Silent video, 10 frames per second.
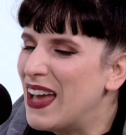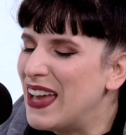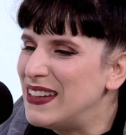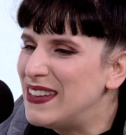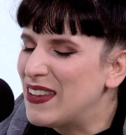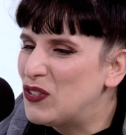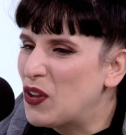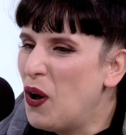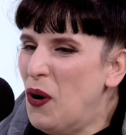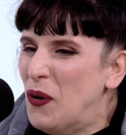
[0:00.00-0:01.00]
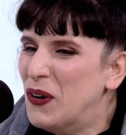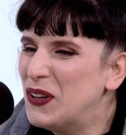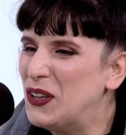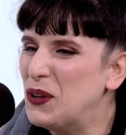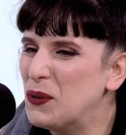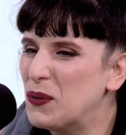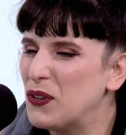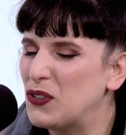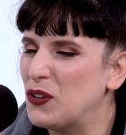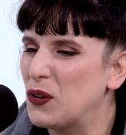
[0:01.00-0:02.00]
and so
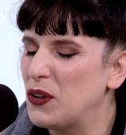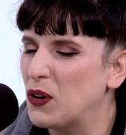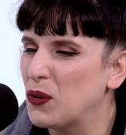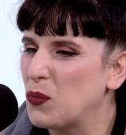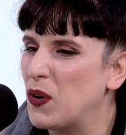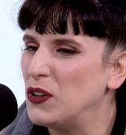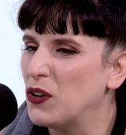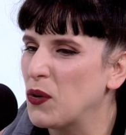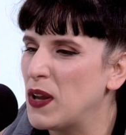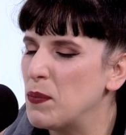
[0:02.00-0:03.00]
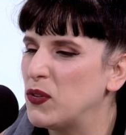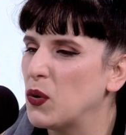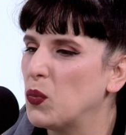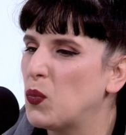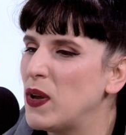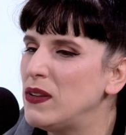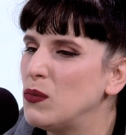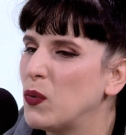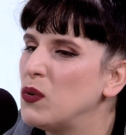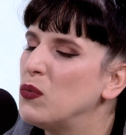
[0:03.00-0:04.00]
you're one, you're growing up. So what
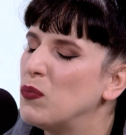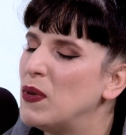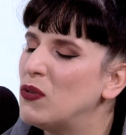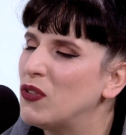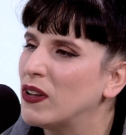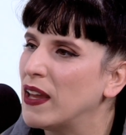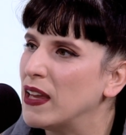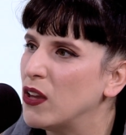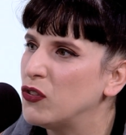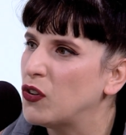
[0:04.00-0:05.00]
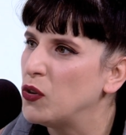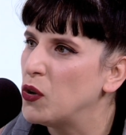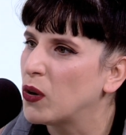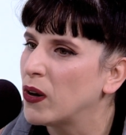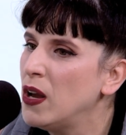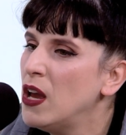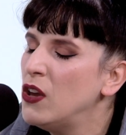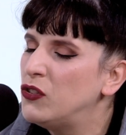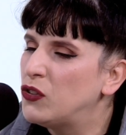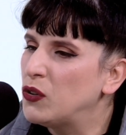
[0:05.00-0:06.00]
do meals look like? So
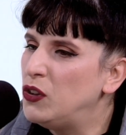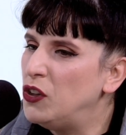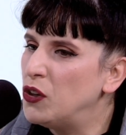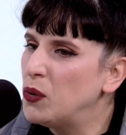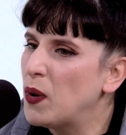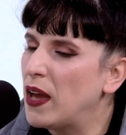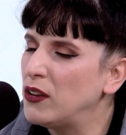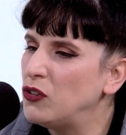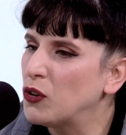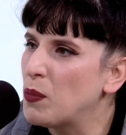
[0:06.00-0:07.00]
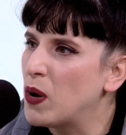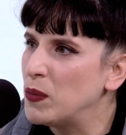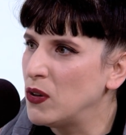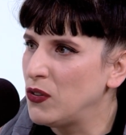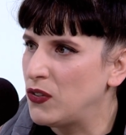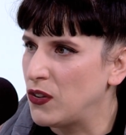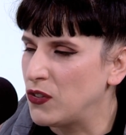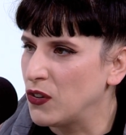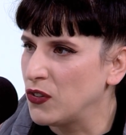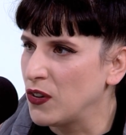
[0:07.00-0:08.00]
you and your mom and your
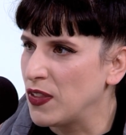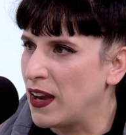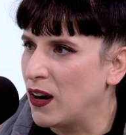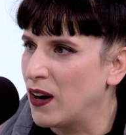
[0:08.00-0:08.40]
sisters are there,